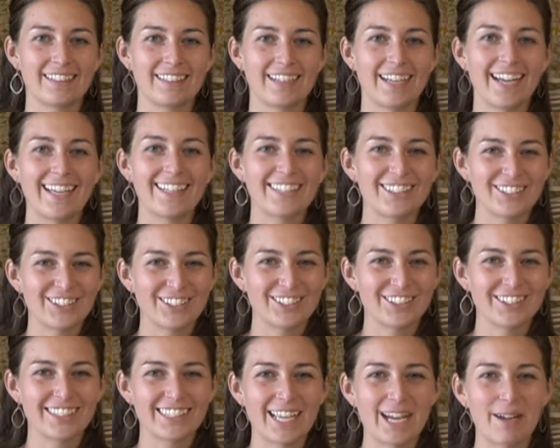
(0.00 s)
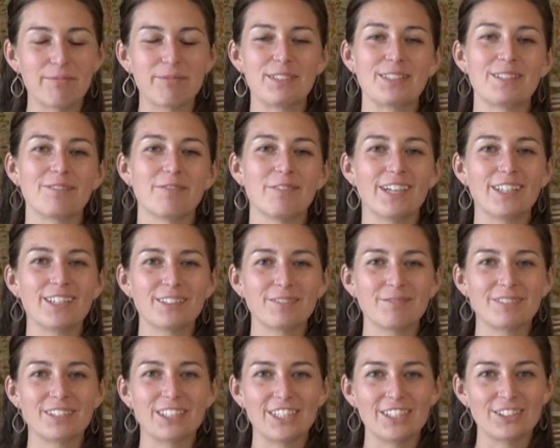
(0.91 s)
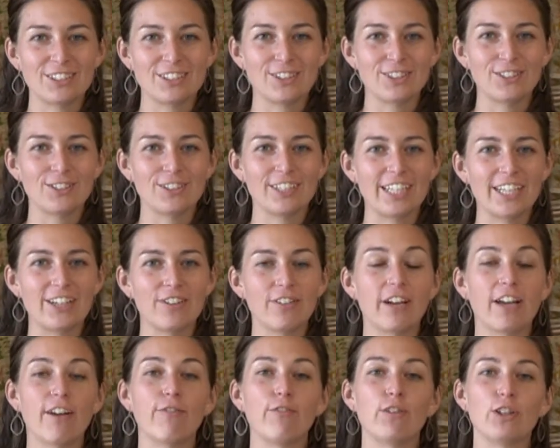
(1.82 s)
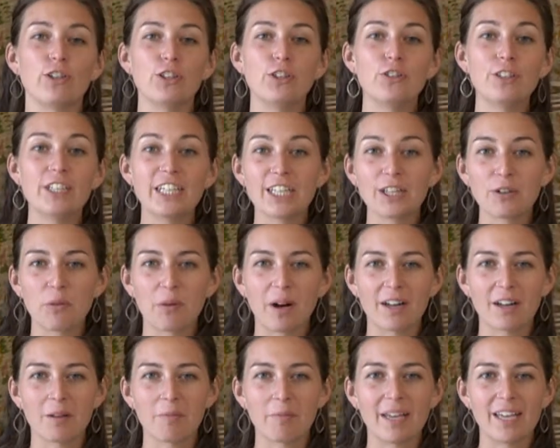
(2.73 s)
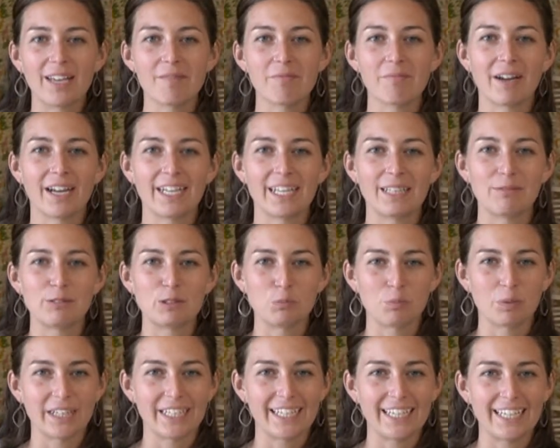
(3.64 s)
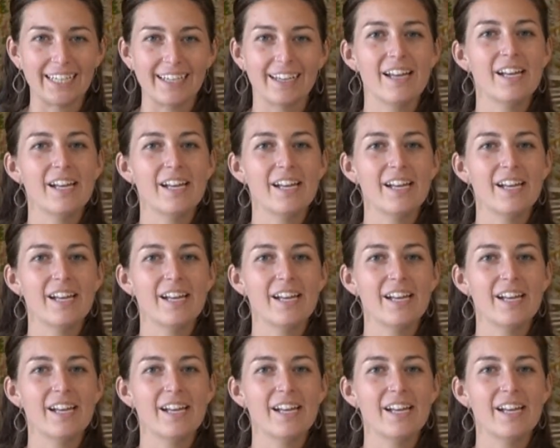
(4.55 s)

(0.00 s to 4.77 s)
Hi there, Sugar Snaps. Welcome to the studio. If you're new here, welcome in. My name's Brittany.